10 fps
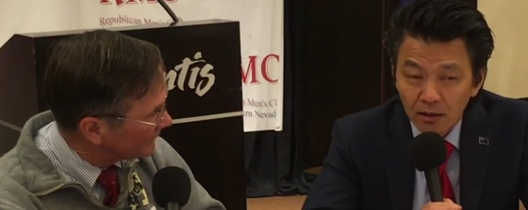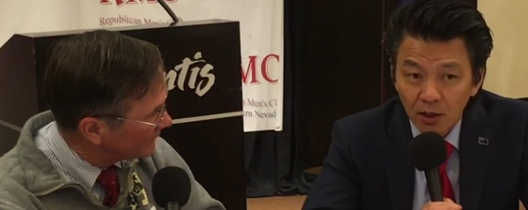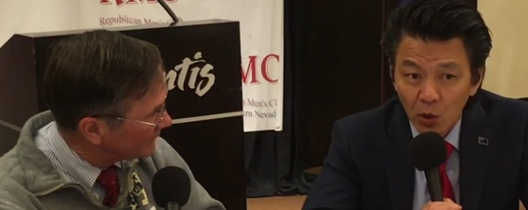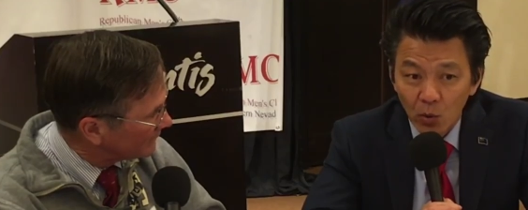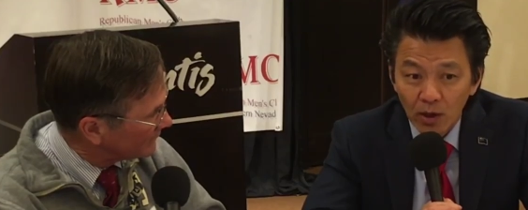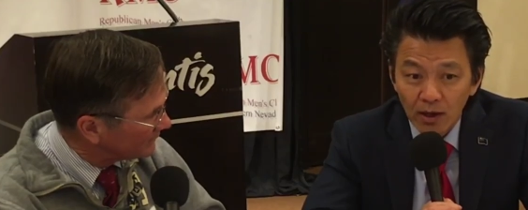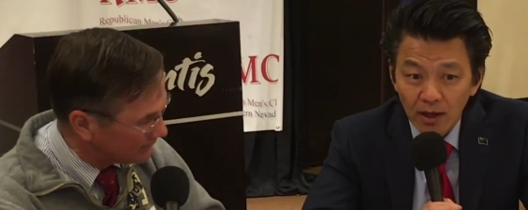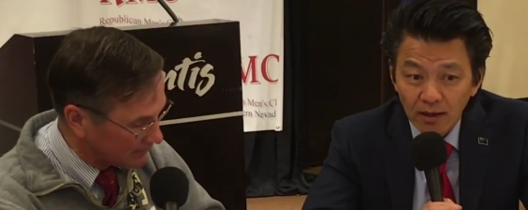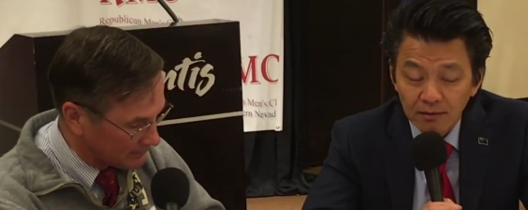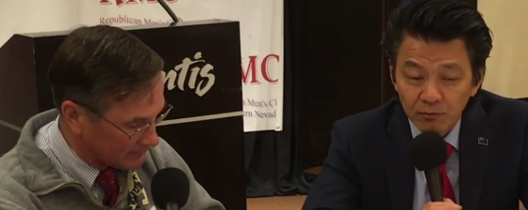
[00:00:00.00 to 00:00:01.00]
Speaker 1: You know,
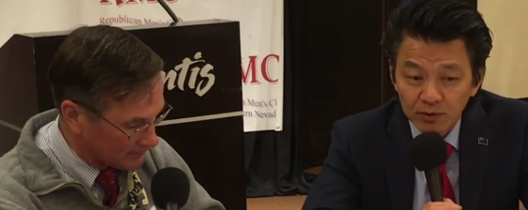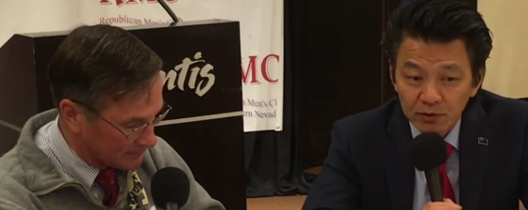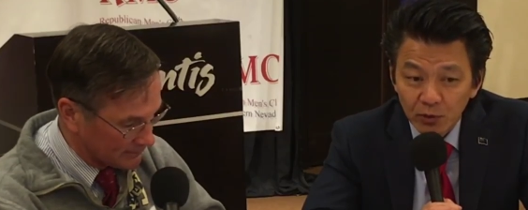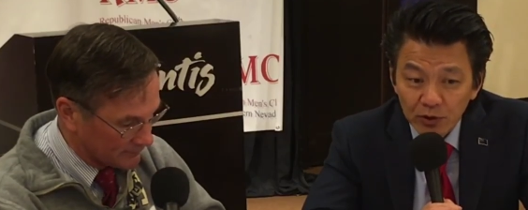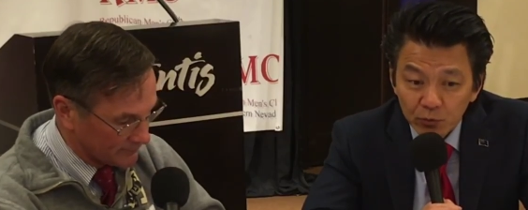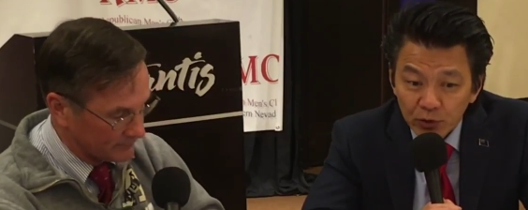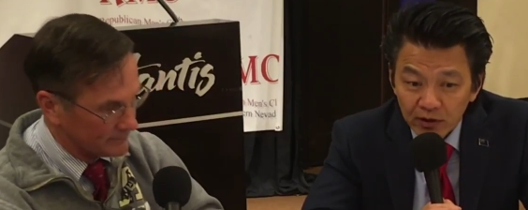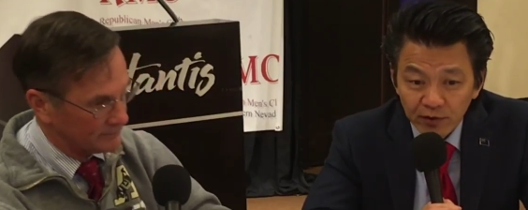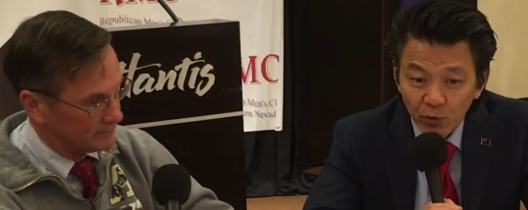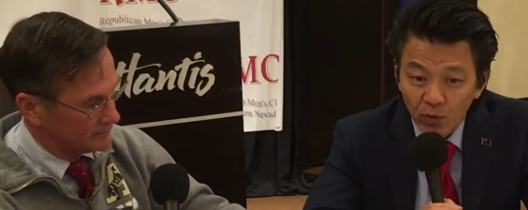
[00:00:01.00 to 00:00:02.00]
we, you know, we, we
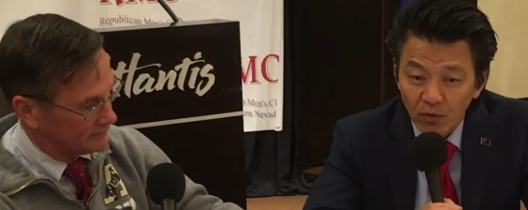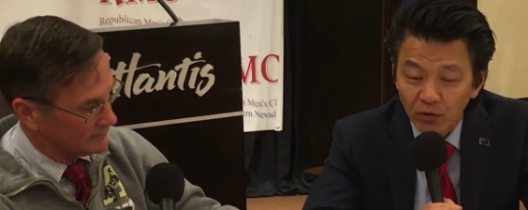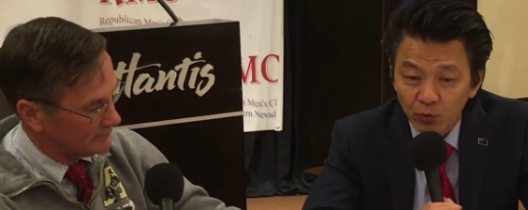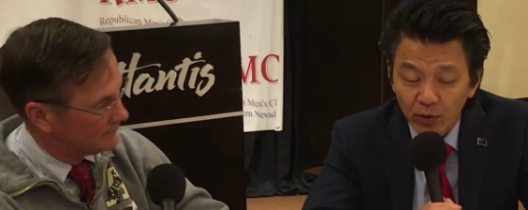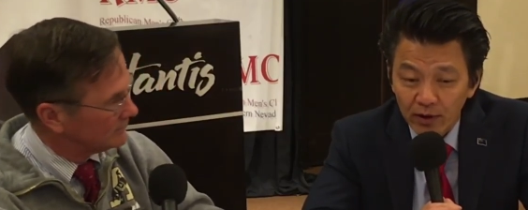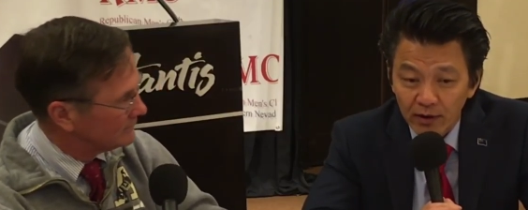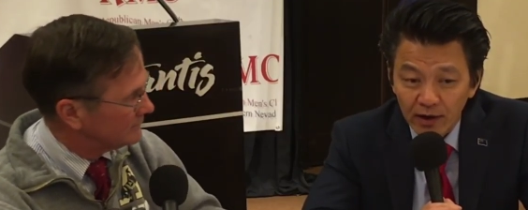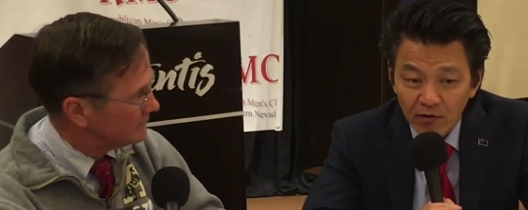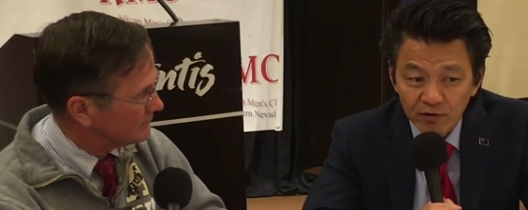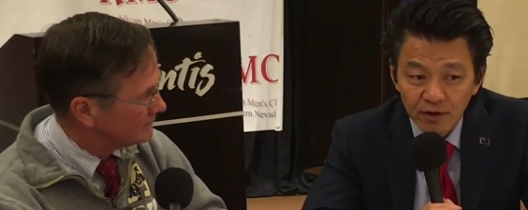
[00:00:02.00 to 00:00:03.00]
live in a world
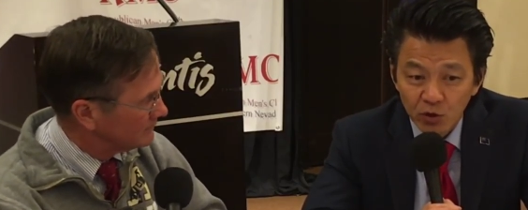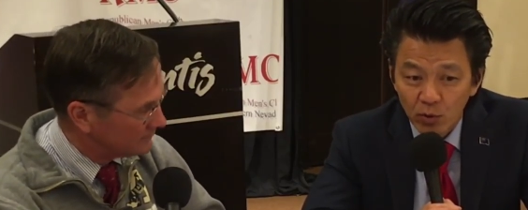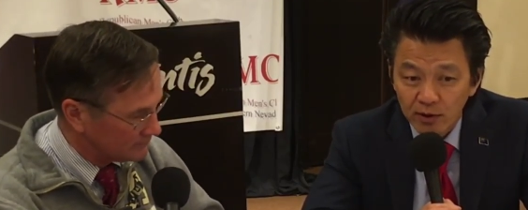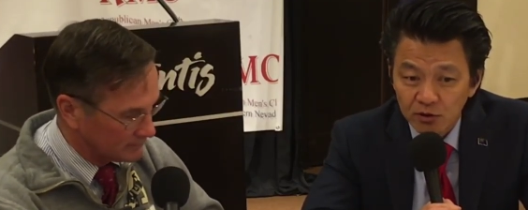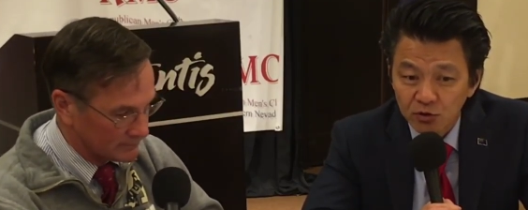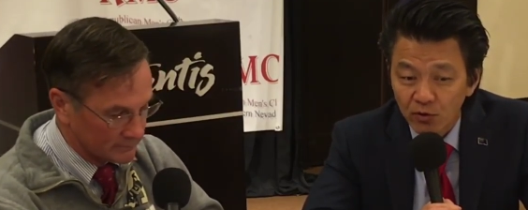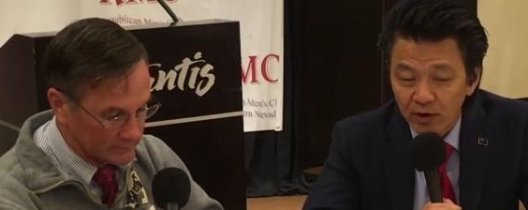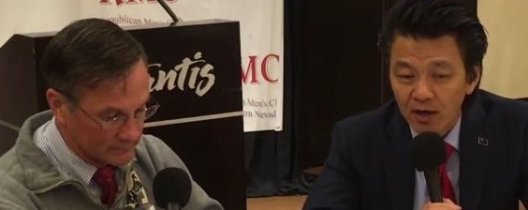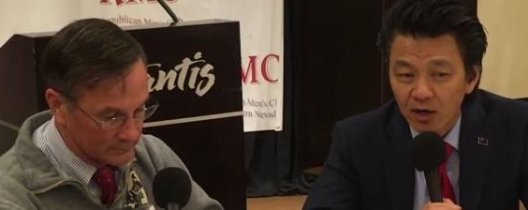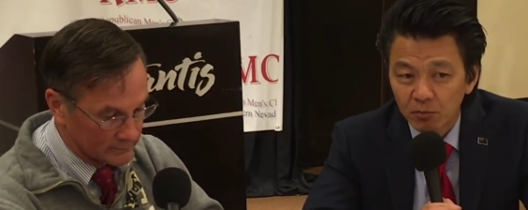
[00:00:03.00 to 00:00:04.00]
where everything you want to do or
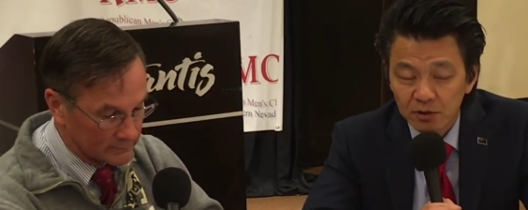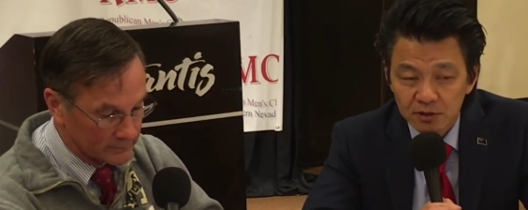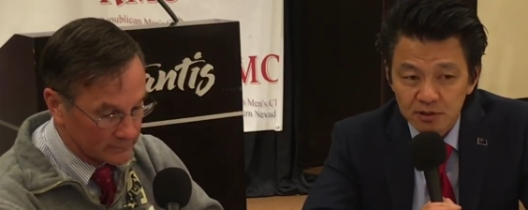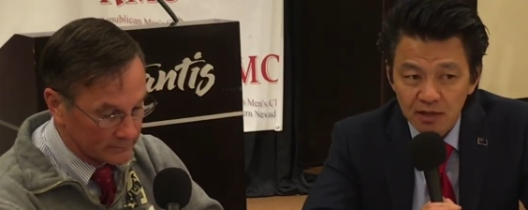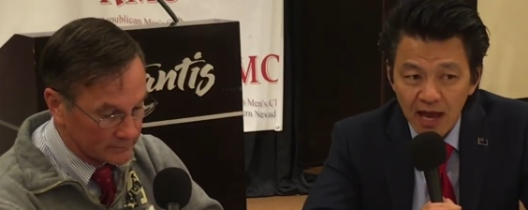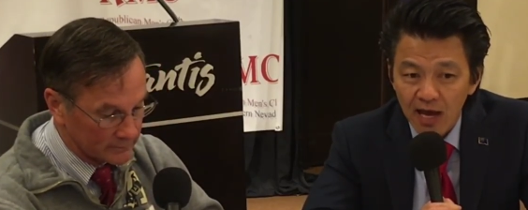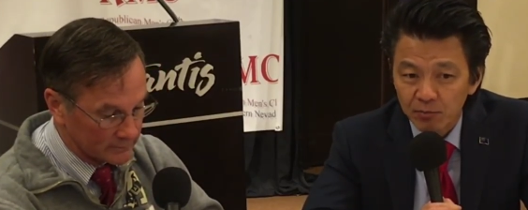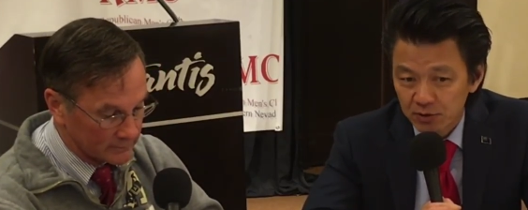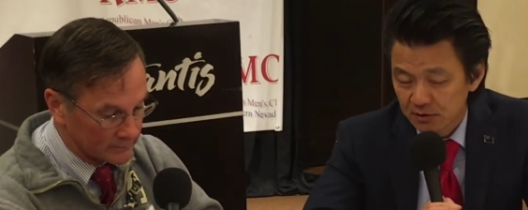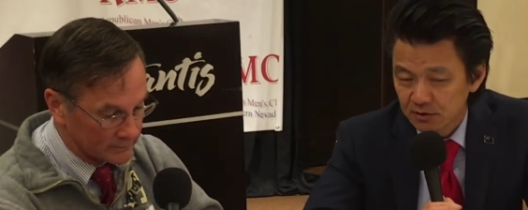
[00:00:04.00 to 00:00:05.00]
accomplish
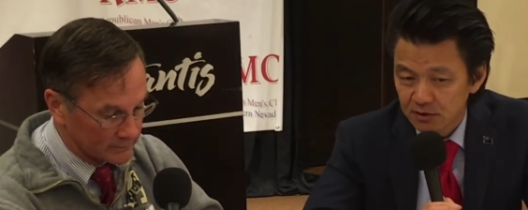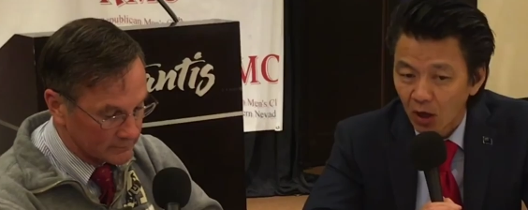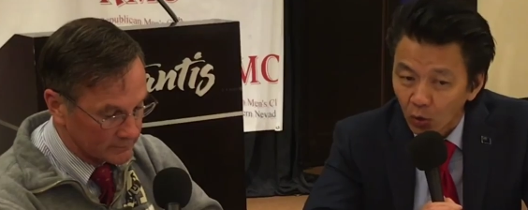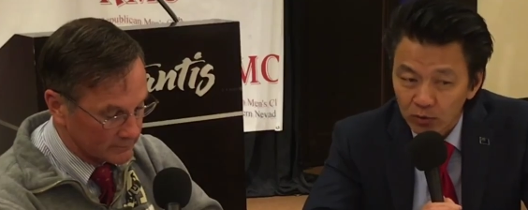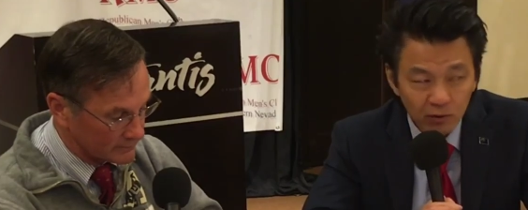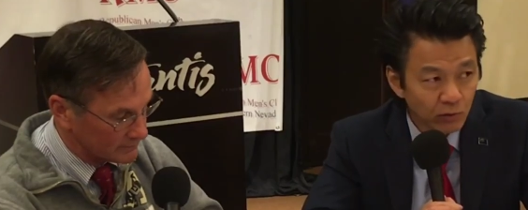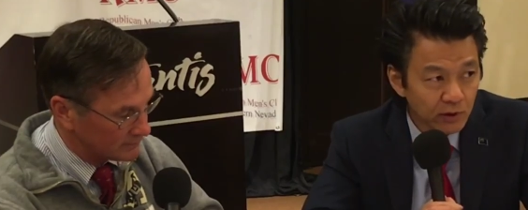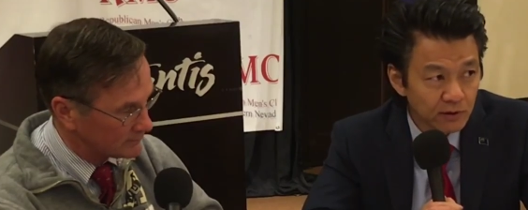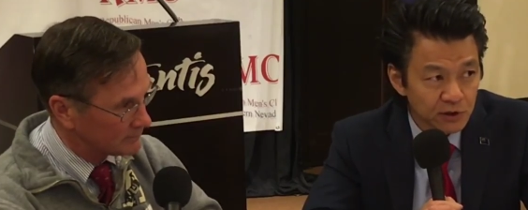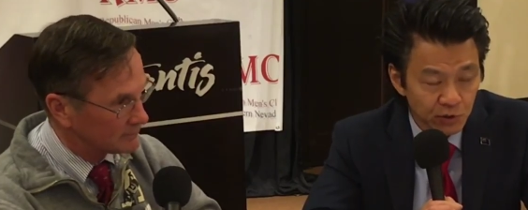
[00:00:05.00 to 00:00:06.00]
happens only
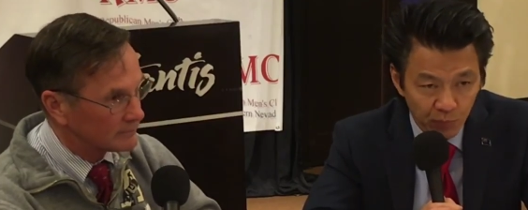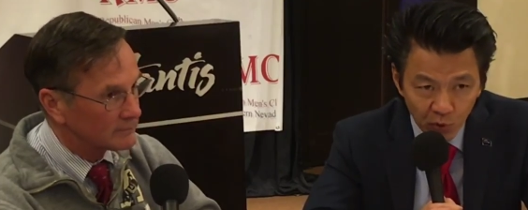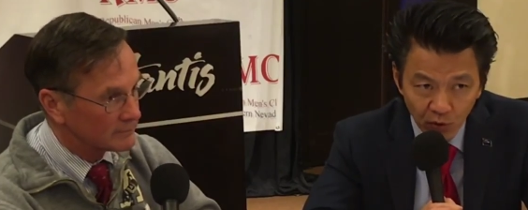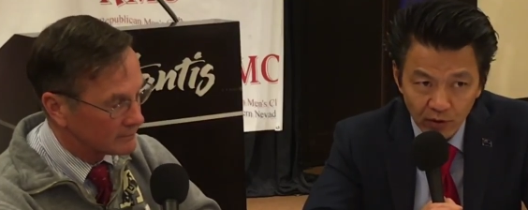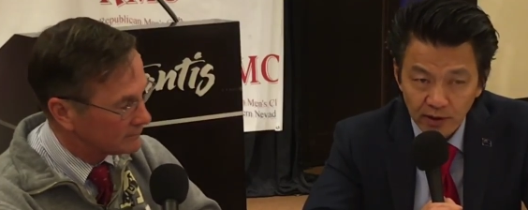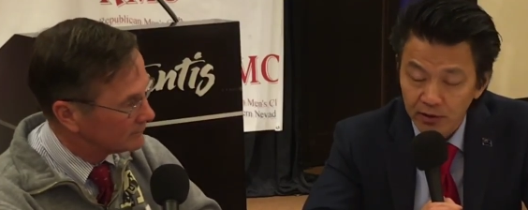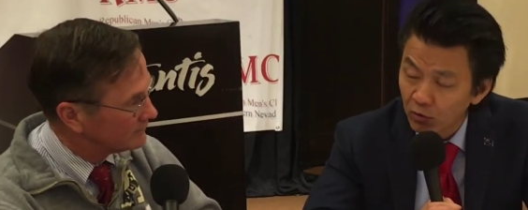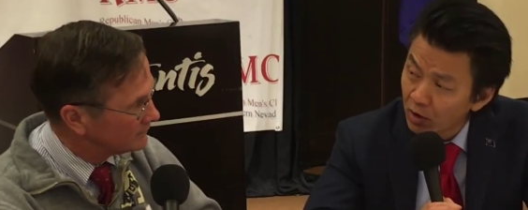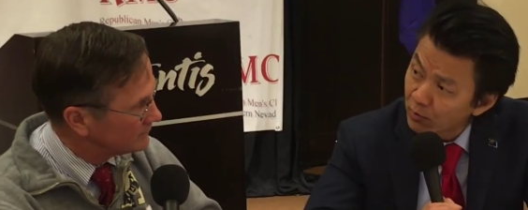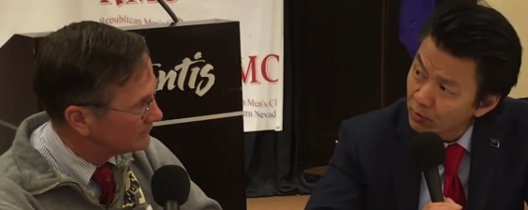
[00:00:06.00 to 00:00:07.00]
with the support and the
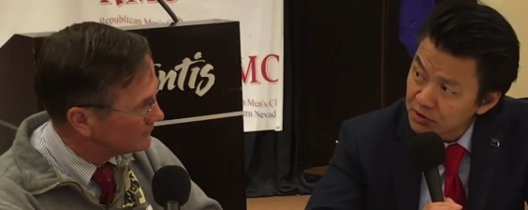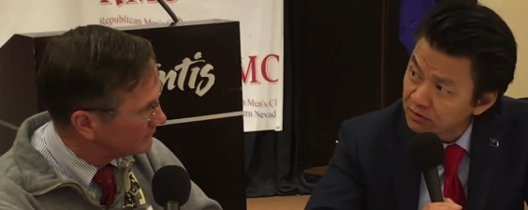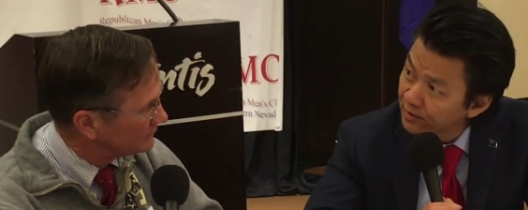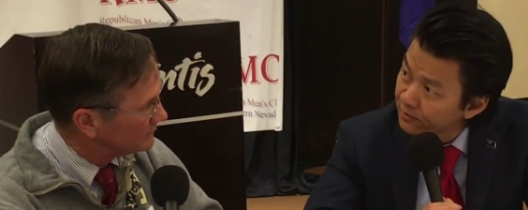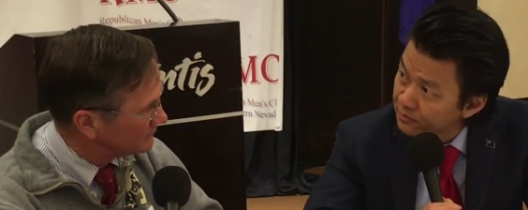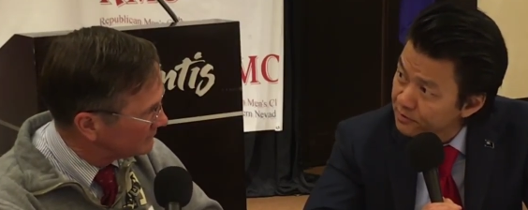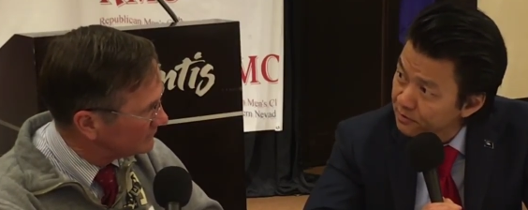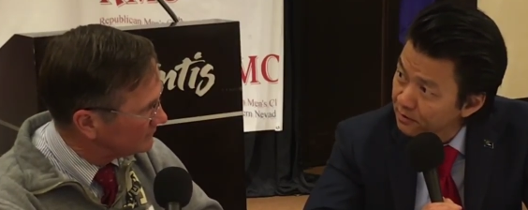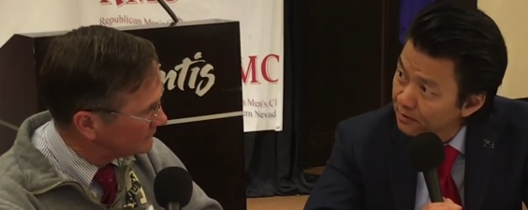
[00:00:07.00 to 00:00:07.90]
cooperation of others.